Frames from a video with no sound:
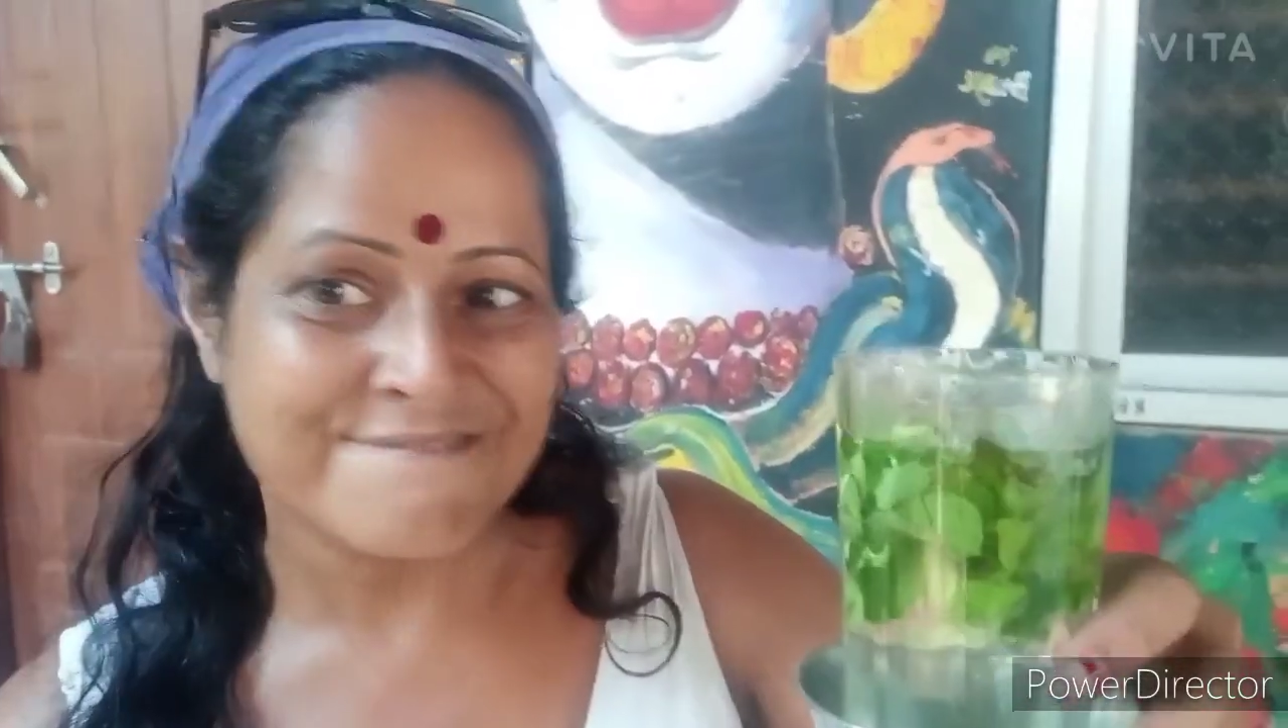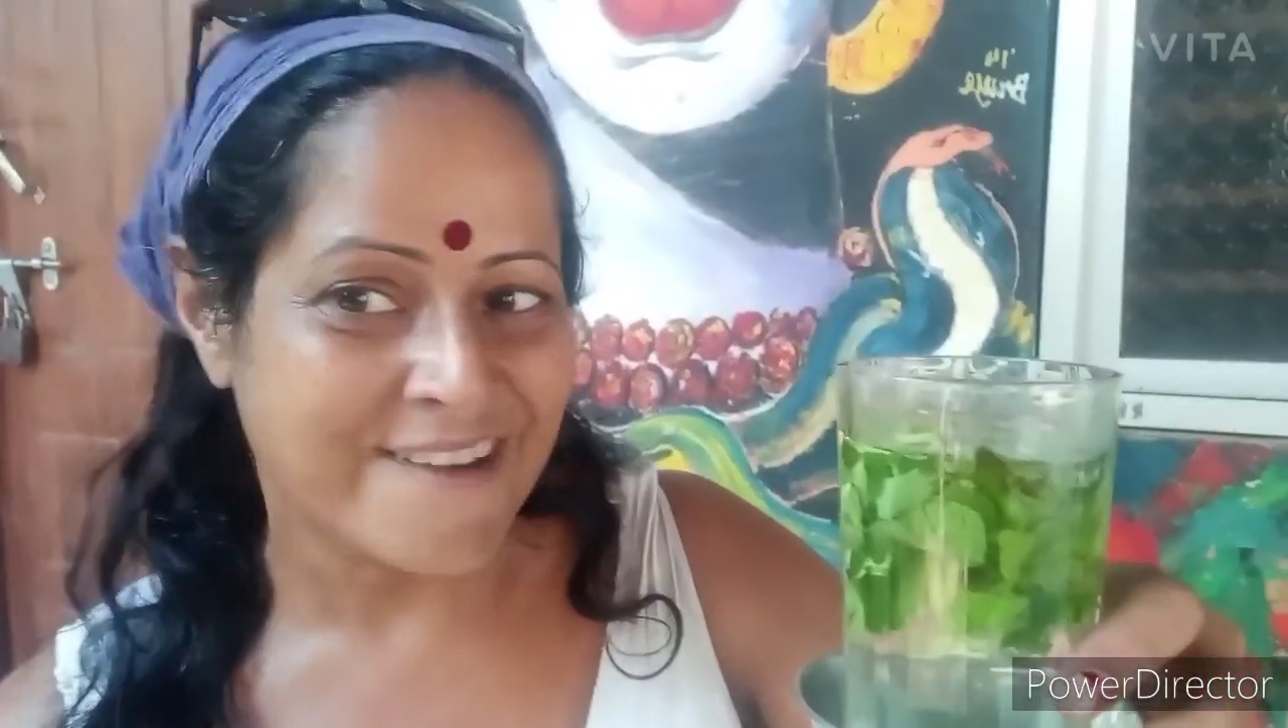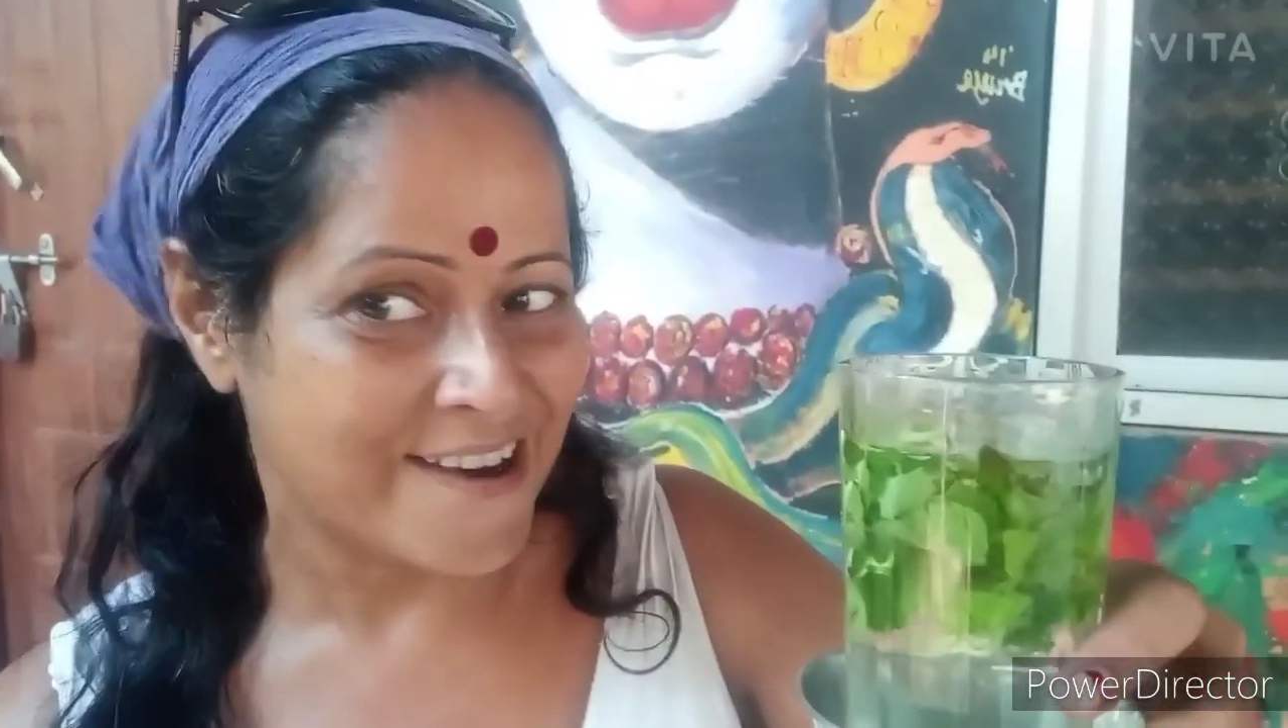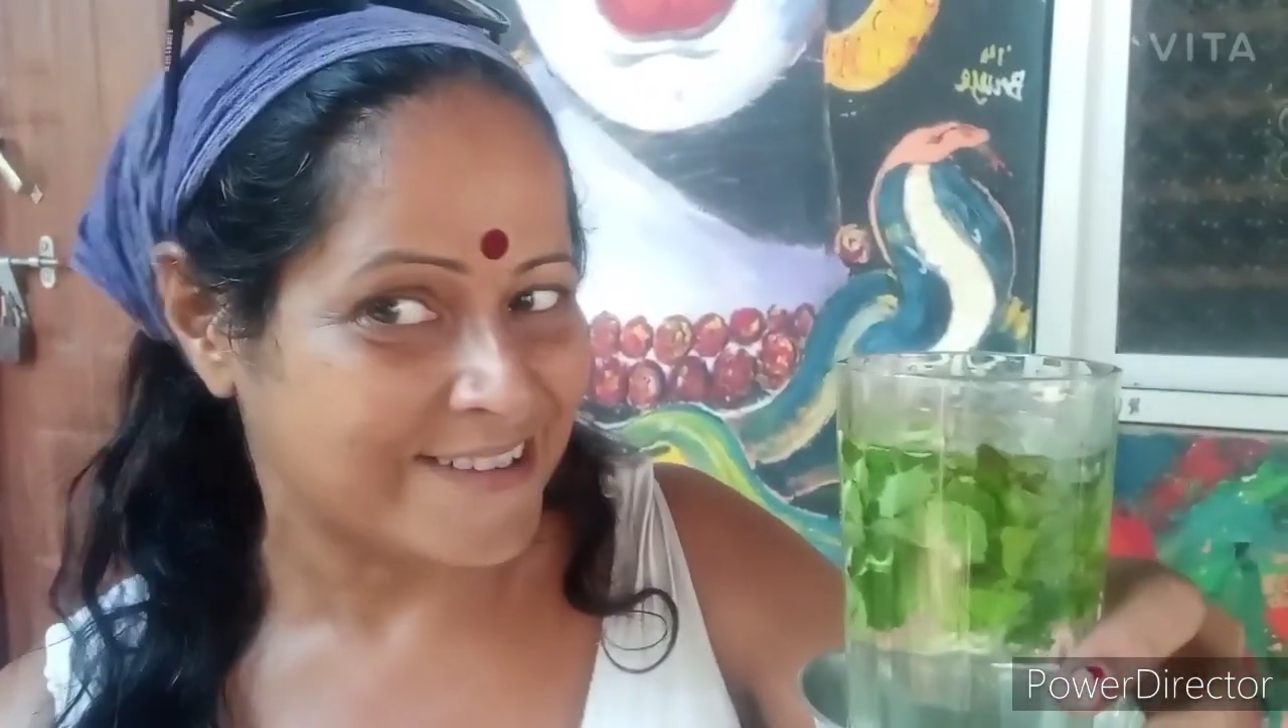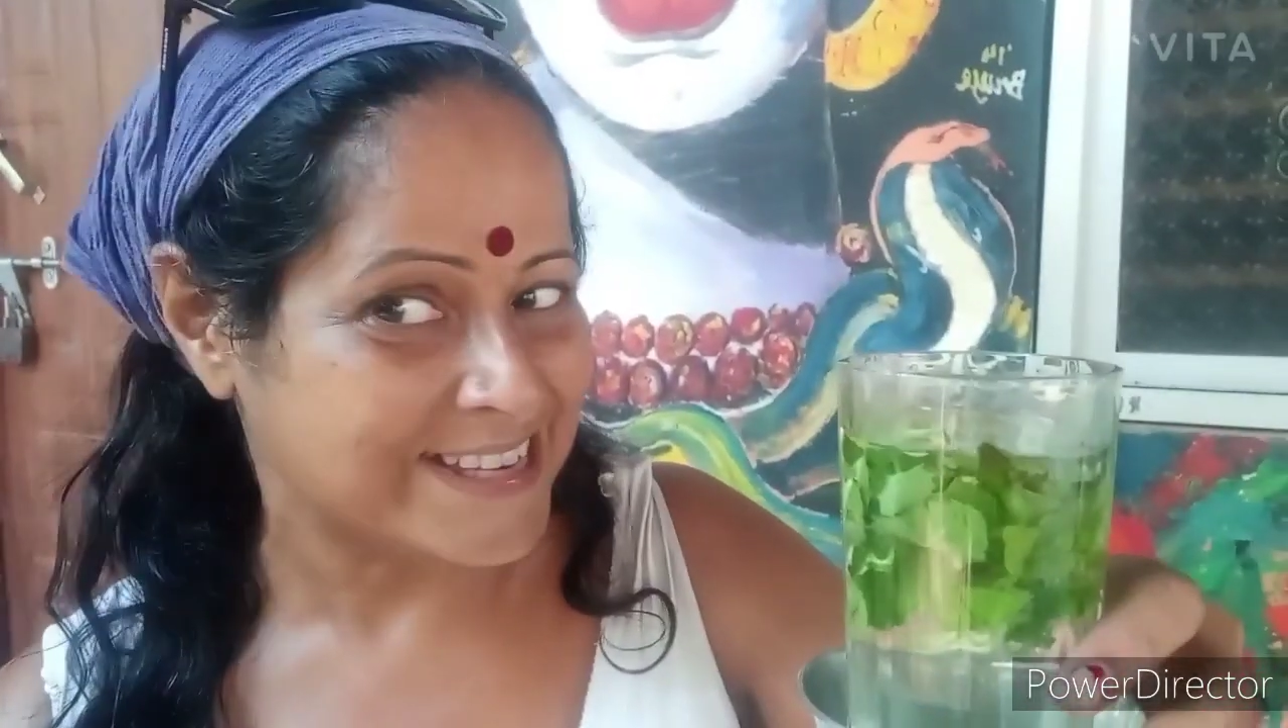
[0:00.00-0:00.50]

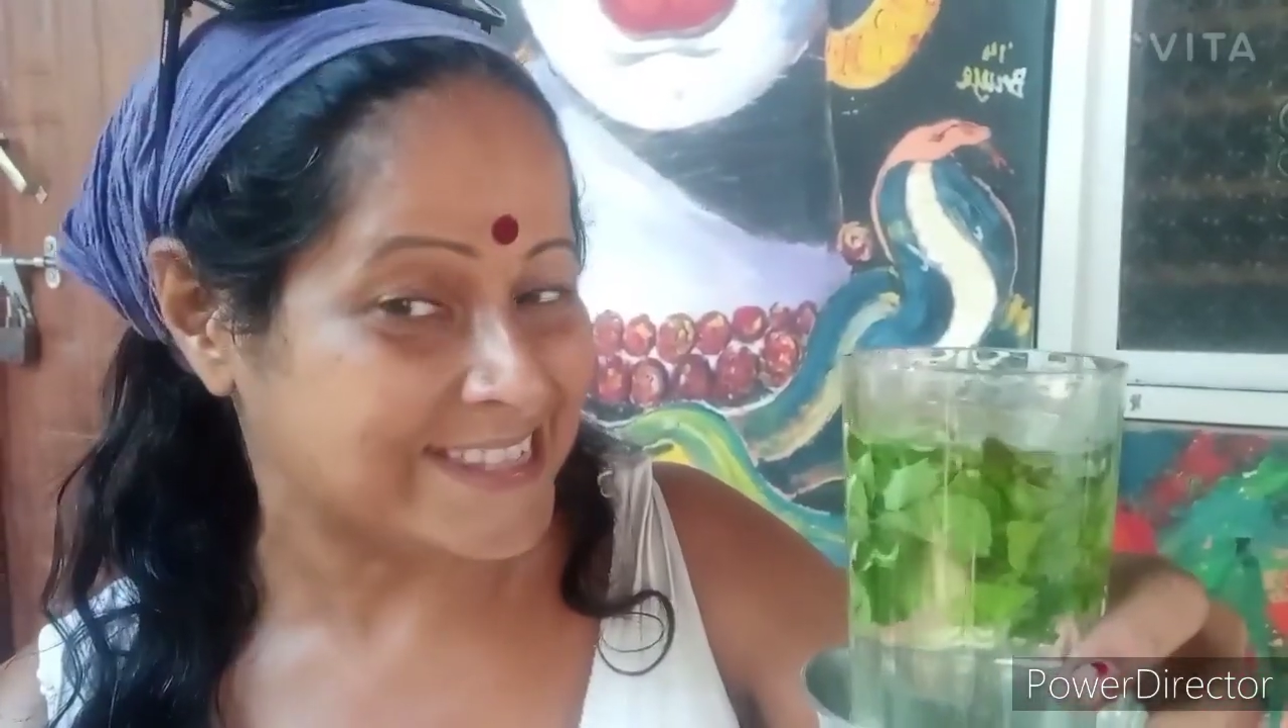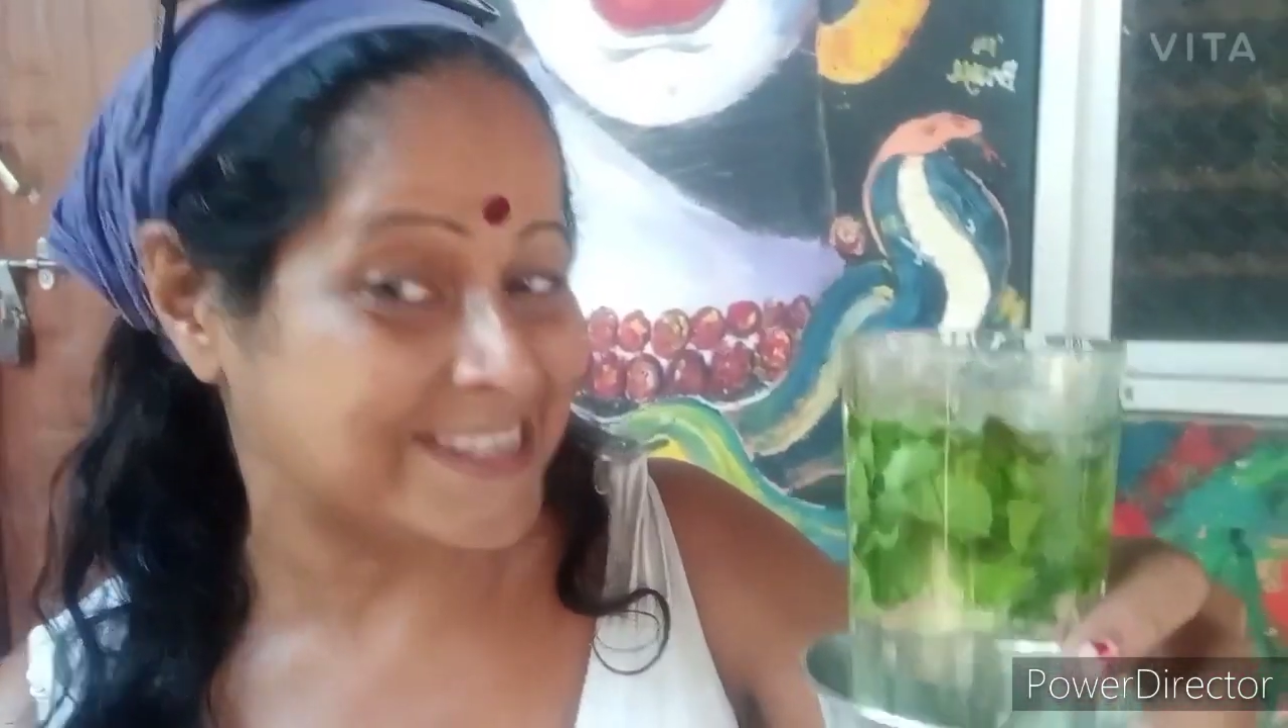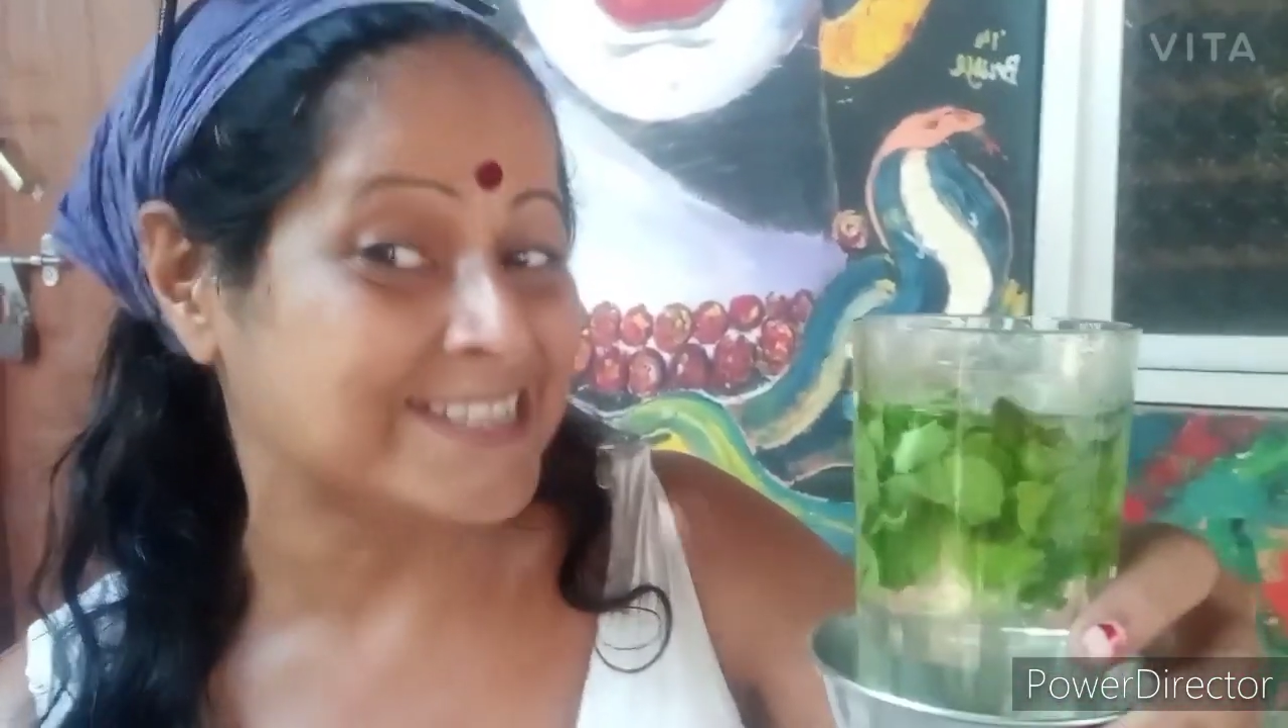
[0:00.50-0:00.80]
forest